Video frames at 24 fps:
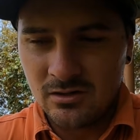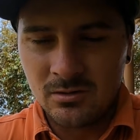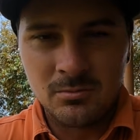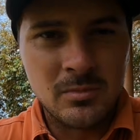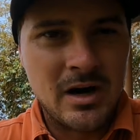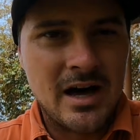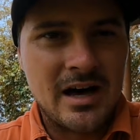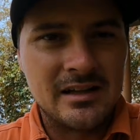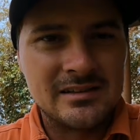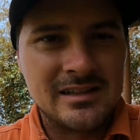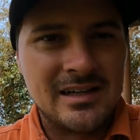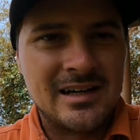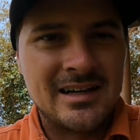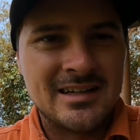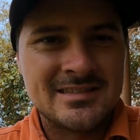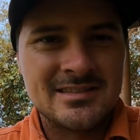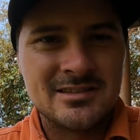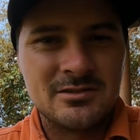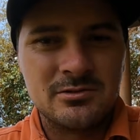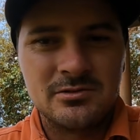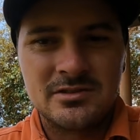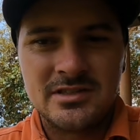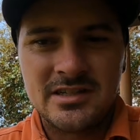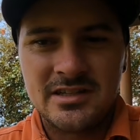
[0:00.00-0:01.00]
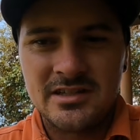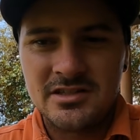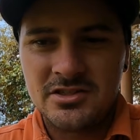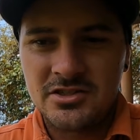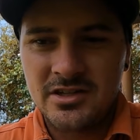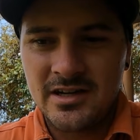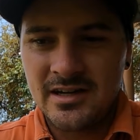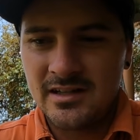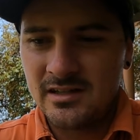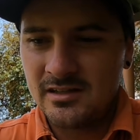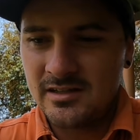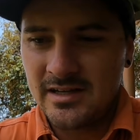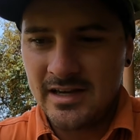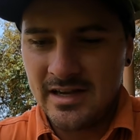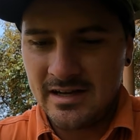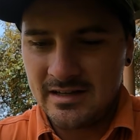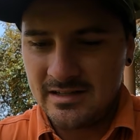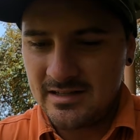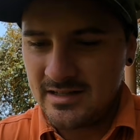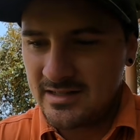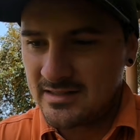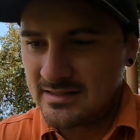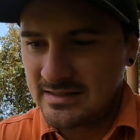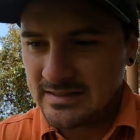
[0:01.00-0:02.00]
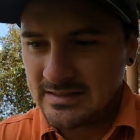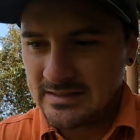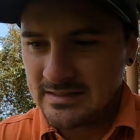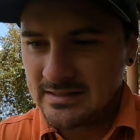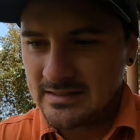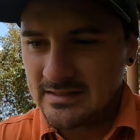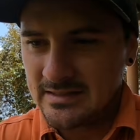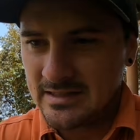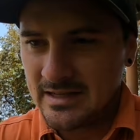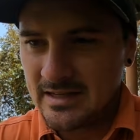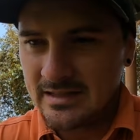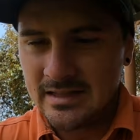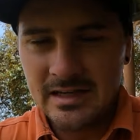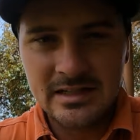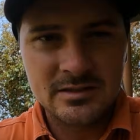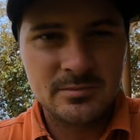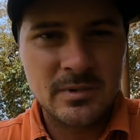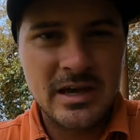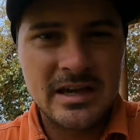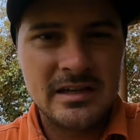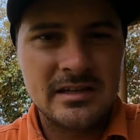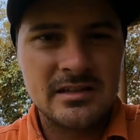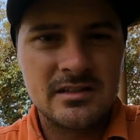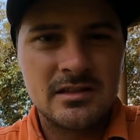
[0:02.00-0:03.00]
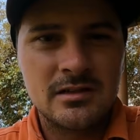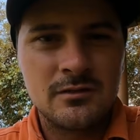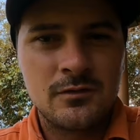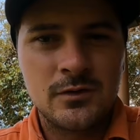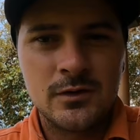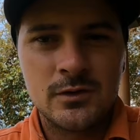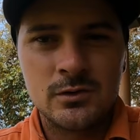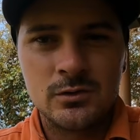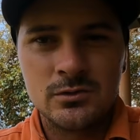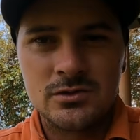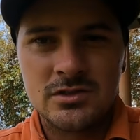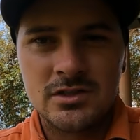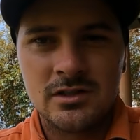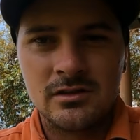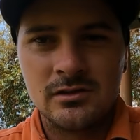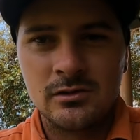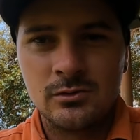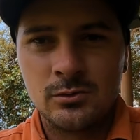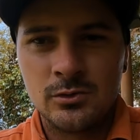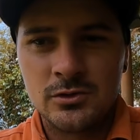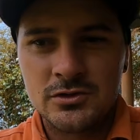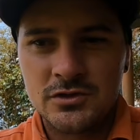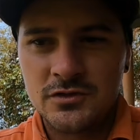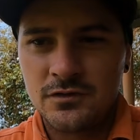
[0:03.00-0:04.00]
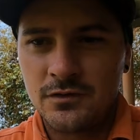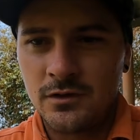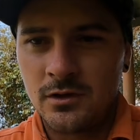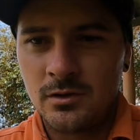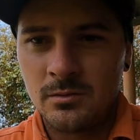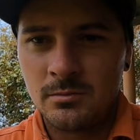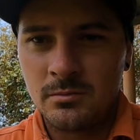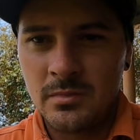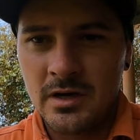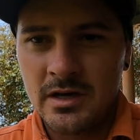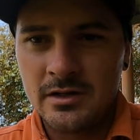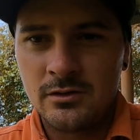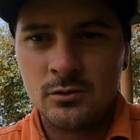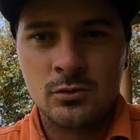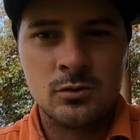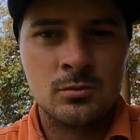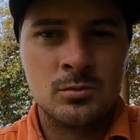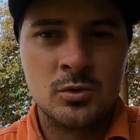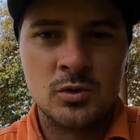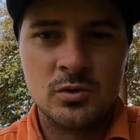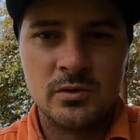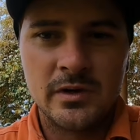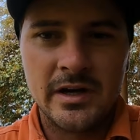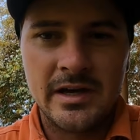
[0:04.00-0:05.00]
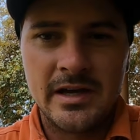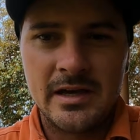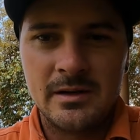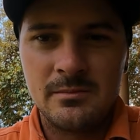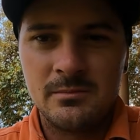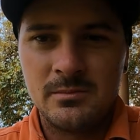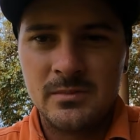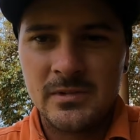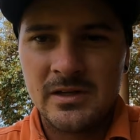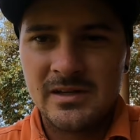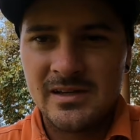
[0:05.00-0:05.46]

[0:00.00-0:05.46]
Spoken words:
my last little tinny trailer, and it does make it difficult to launch from a normal ramp.